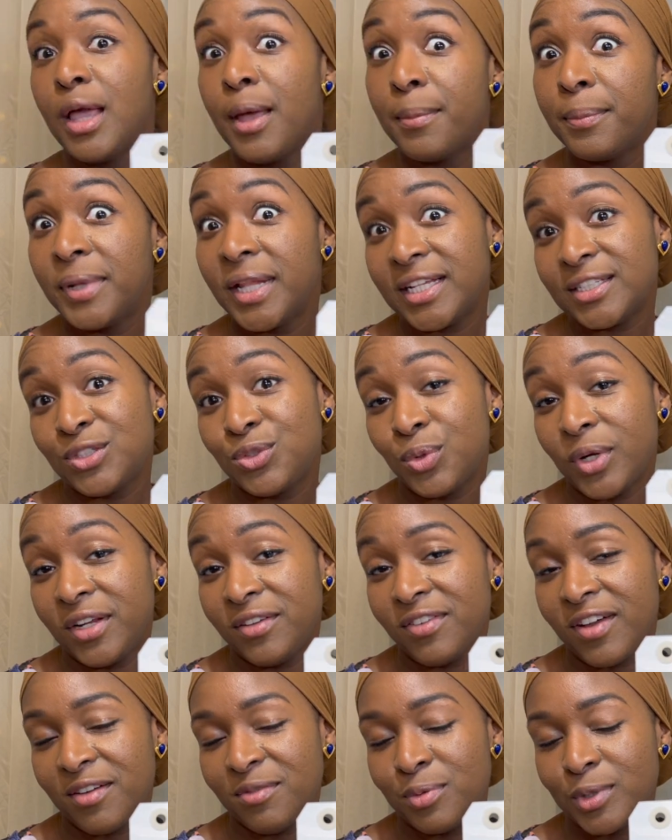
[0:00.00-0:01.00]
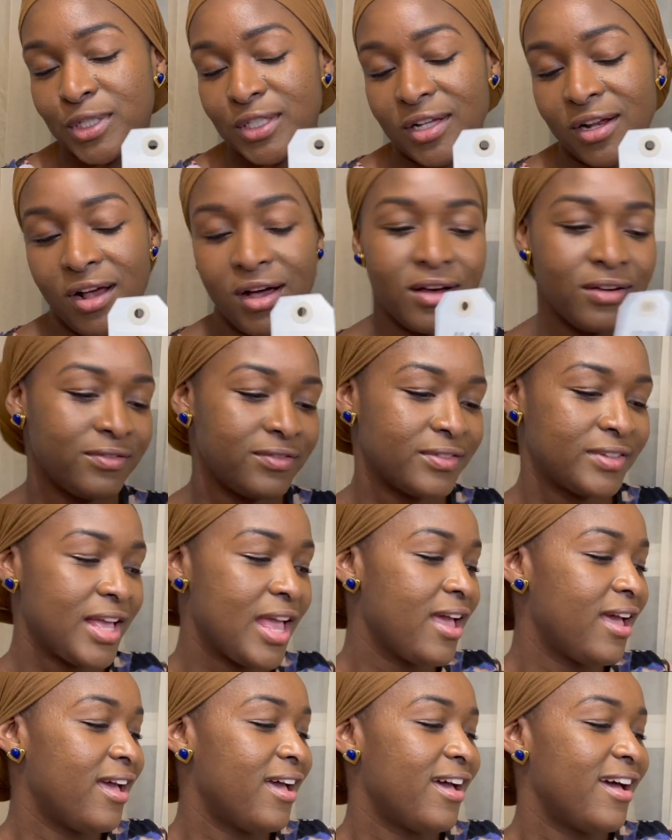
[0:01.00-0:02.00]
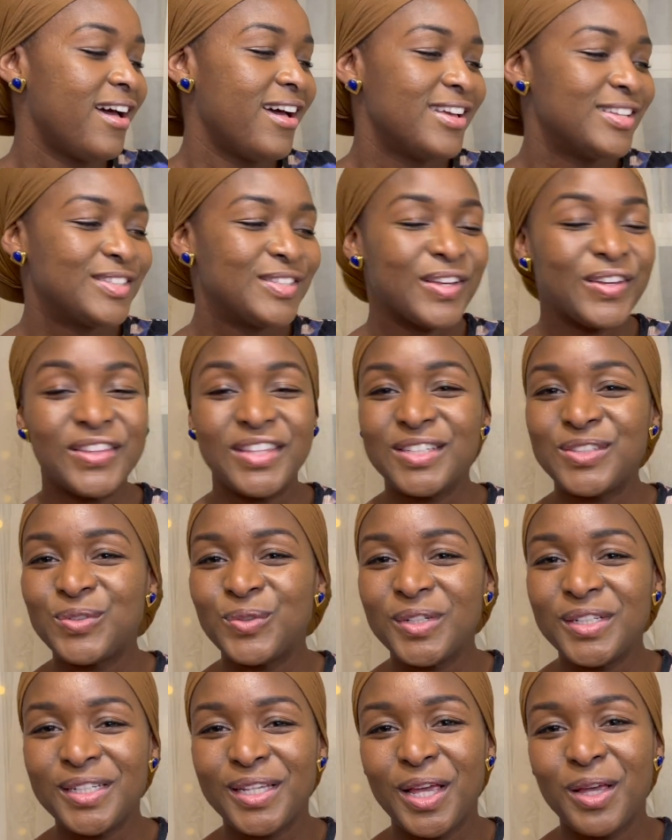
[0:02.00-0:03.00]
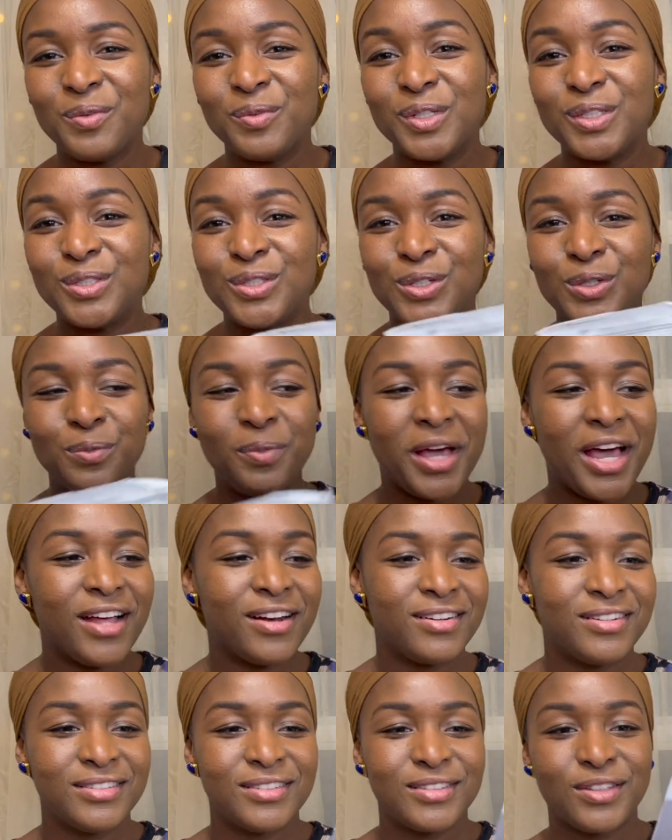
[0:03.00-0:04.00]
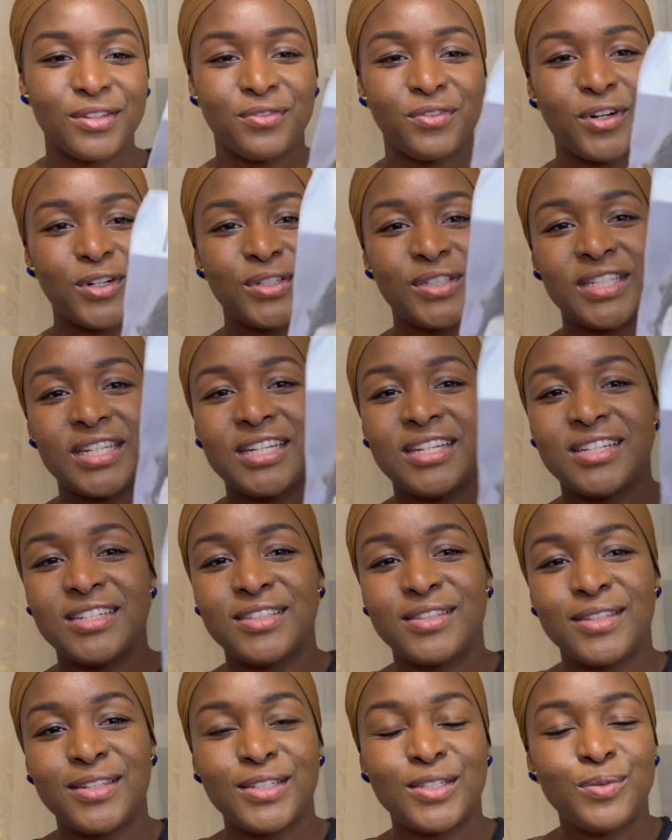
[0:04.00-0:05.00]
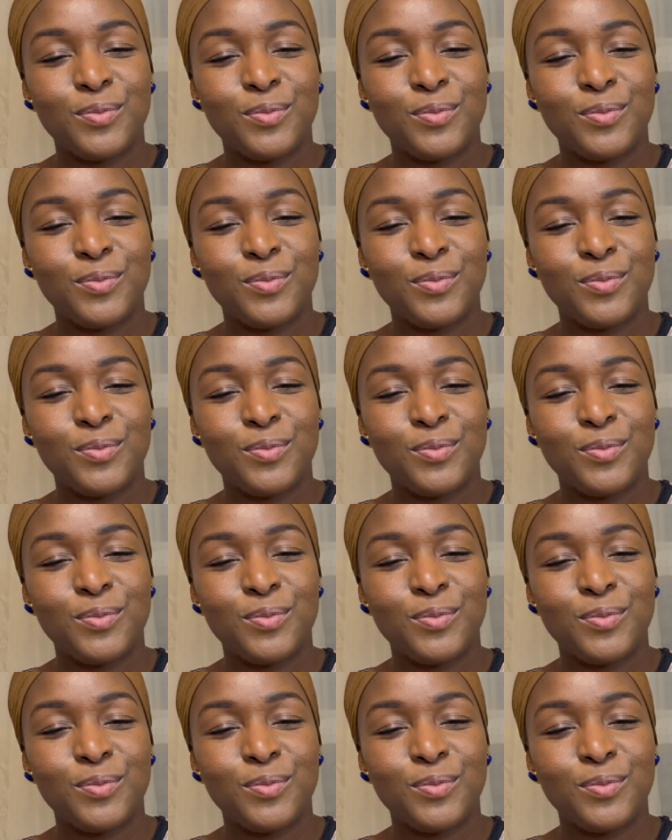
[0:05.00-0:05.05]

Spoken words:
plus 25% off. So this one came with two patterns. The first is this